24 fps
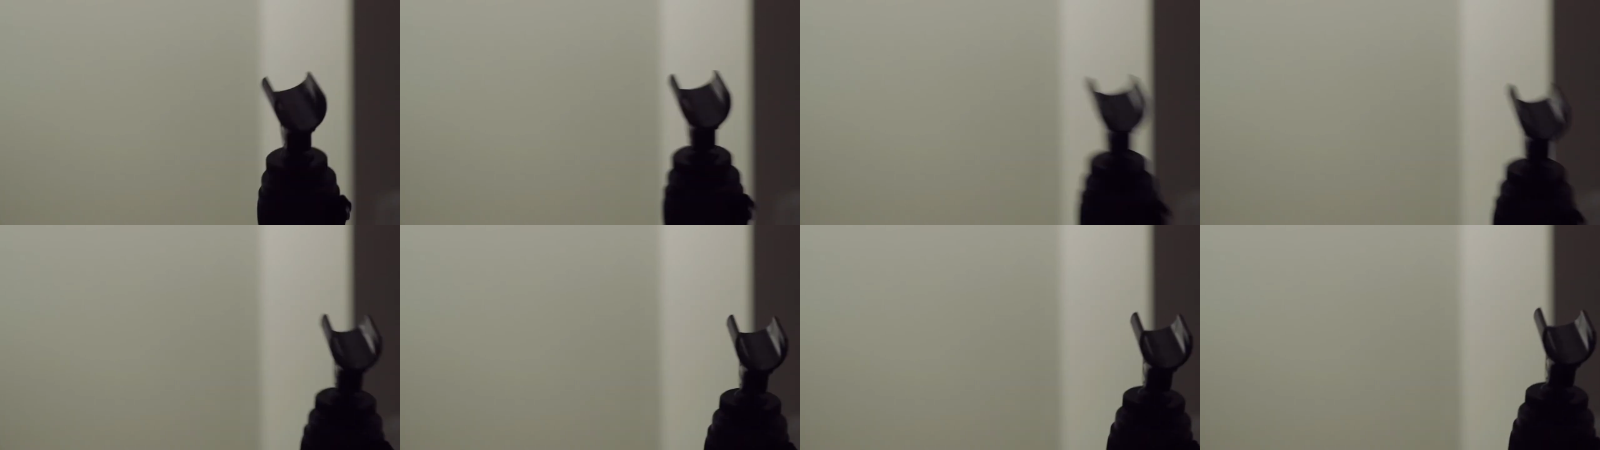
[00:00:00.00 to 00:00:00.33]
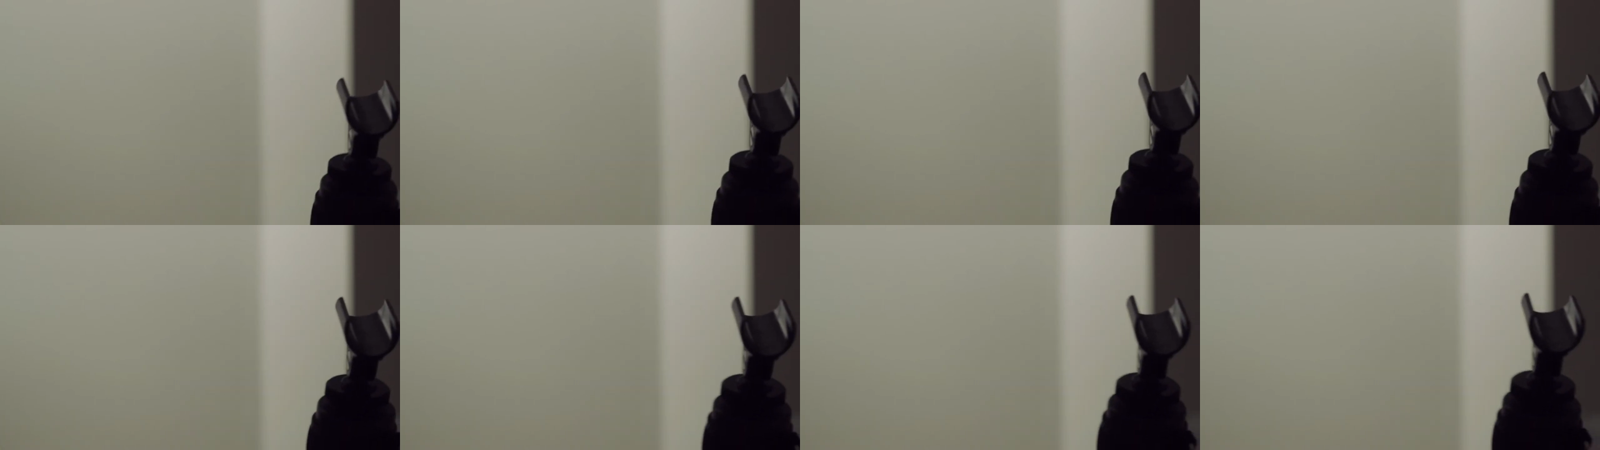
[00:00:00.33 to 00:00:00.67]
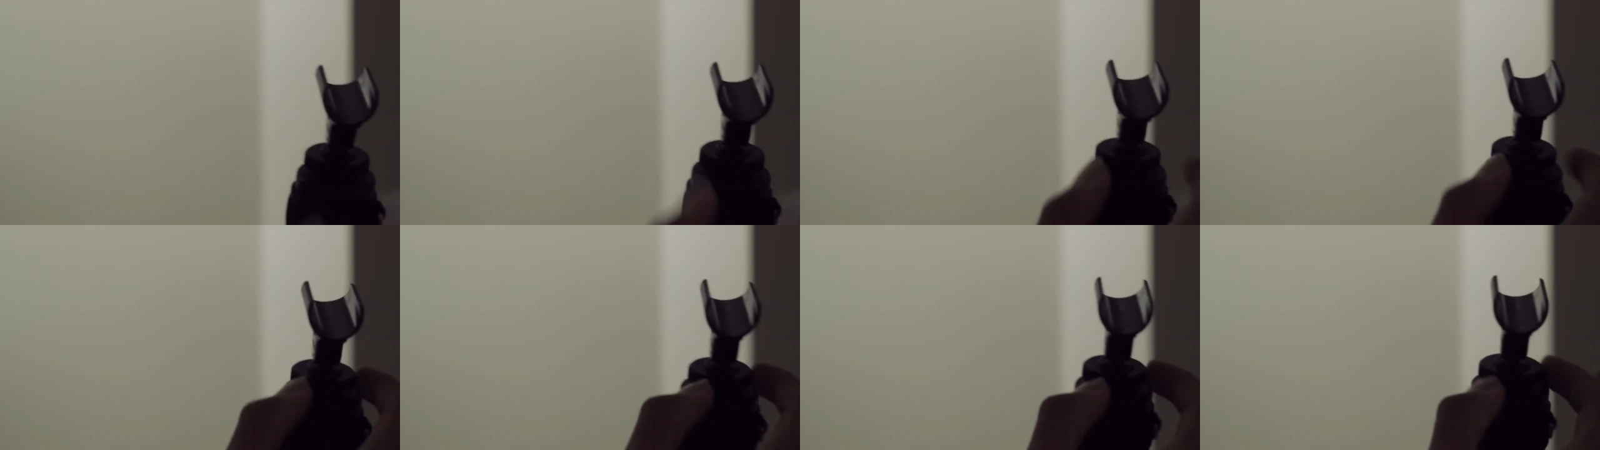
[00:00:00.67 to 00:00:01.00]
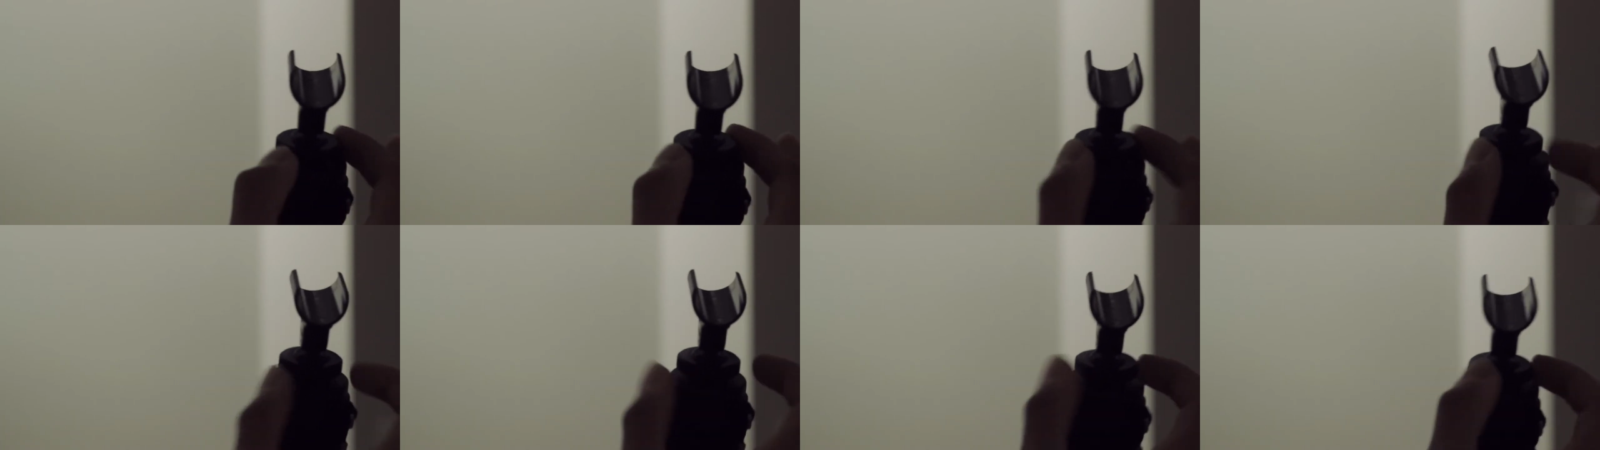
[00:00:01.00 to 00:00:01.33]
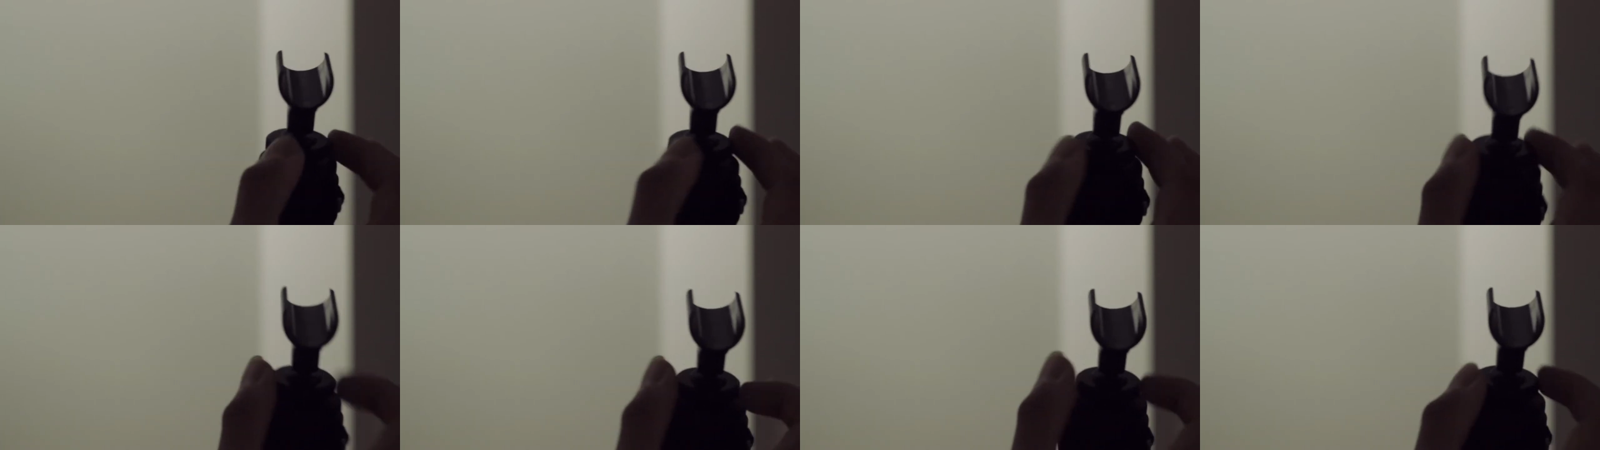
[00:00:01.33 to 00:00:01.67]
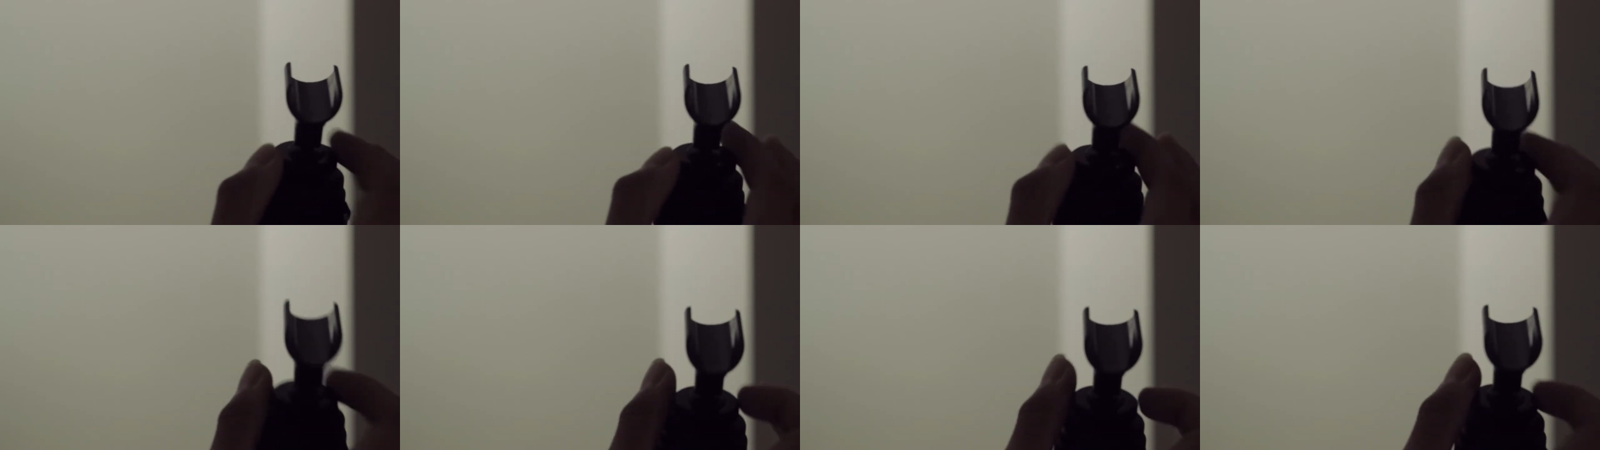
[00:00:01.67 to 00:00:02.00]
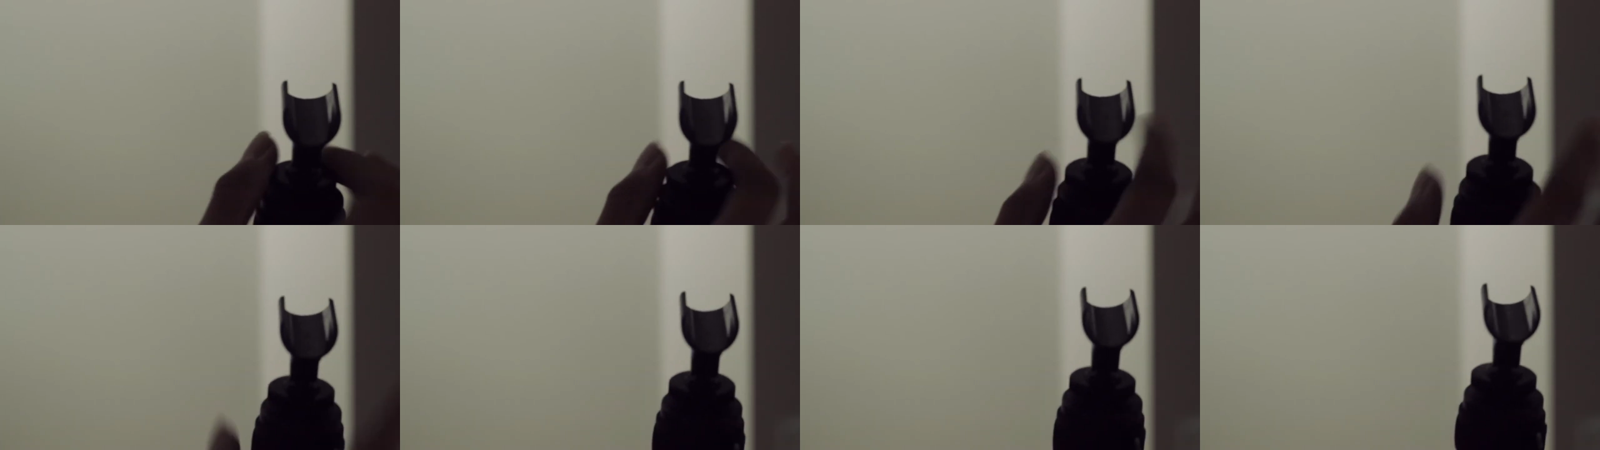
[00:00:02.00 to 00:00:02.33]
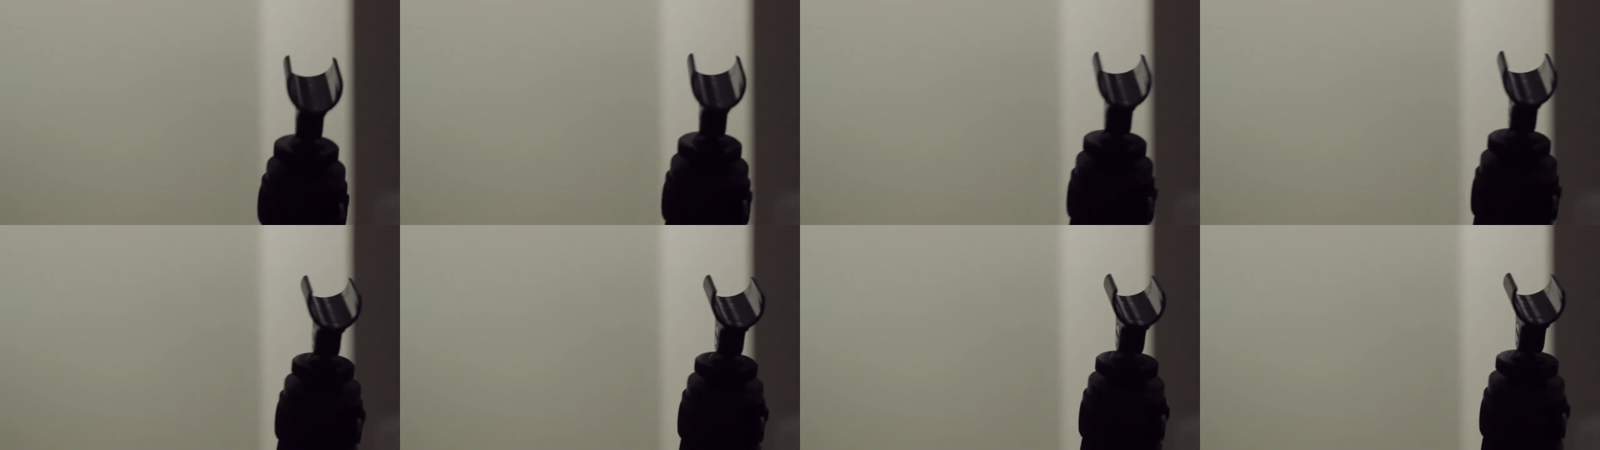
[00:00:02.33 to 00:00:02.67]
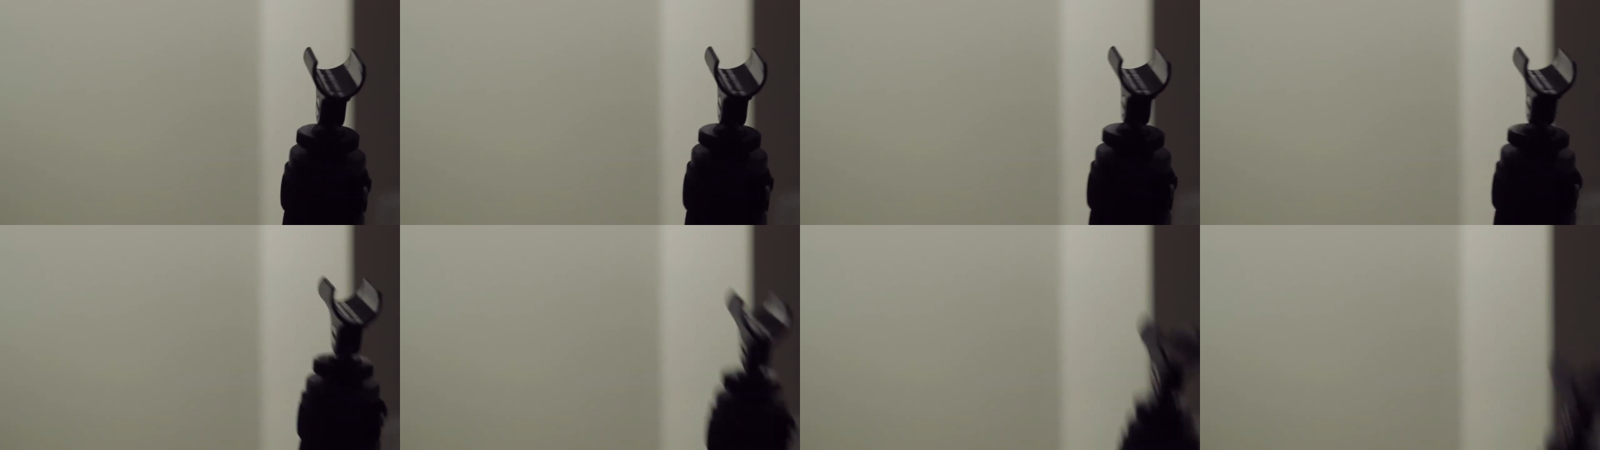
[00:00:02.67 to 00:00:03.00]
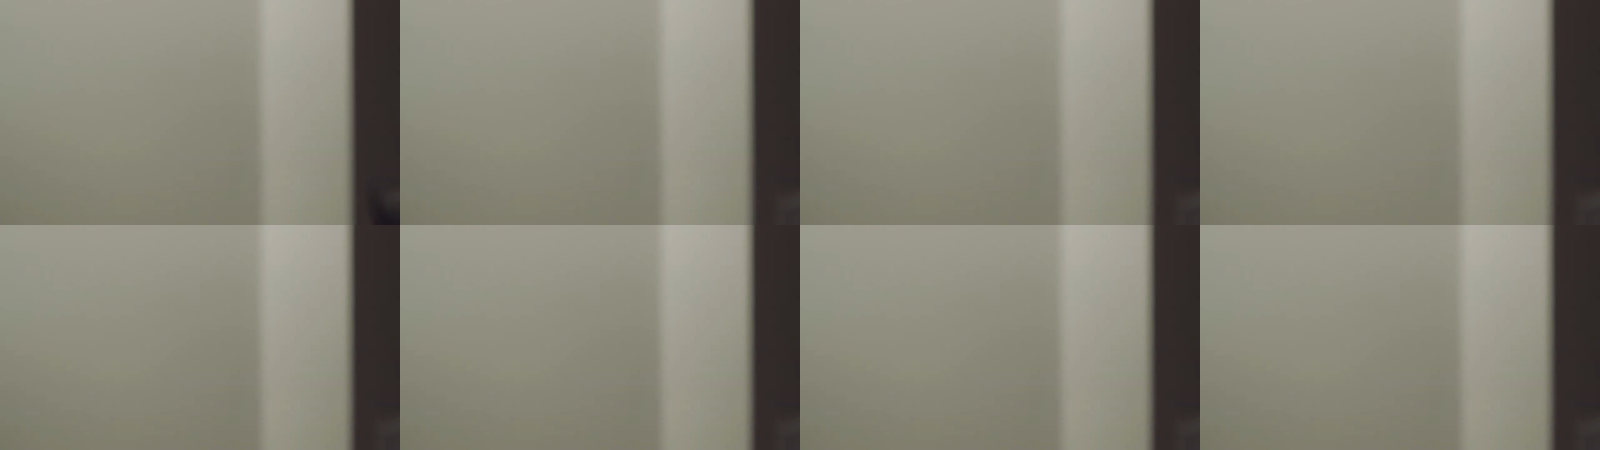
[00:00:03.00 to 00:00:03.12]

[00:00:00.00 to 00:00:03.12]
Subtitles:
No face is visible, so there are no lips to read.